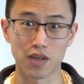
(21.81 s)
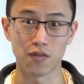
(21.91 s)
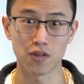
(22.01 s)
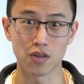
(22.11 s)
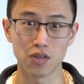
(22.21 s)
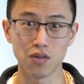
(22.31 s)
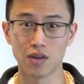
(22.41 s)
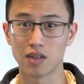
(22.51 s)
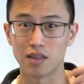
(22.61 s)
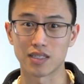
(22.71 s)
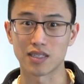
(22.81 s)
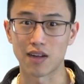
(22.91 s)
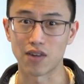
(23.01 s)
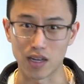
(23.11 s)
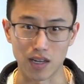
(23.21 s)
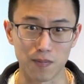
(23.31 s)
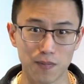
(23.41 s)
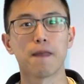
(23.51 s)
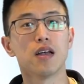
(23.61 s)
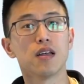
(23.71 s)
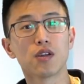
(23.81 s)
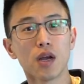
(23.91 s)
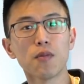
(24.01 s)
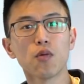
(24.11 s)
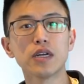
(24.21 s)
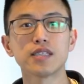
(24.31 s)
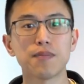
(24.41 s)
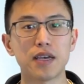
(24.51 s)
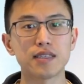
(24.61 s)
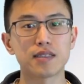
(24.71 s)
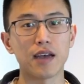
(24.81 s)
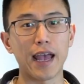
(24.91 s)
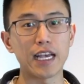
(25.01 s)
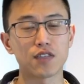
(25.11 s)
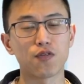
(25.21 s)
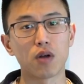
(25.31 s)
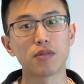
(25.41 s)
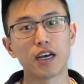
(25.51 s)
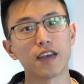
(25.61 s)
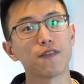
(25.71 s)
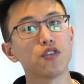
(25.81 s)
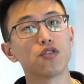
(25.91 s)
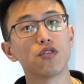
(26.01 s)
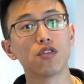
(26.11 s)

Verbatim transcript: Without further ado, let's dive right in. The number one tip is the ACE formula. If you do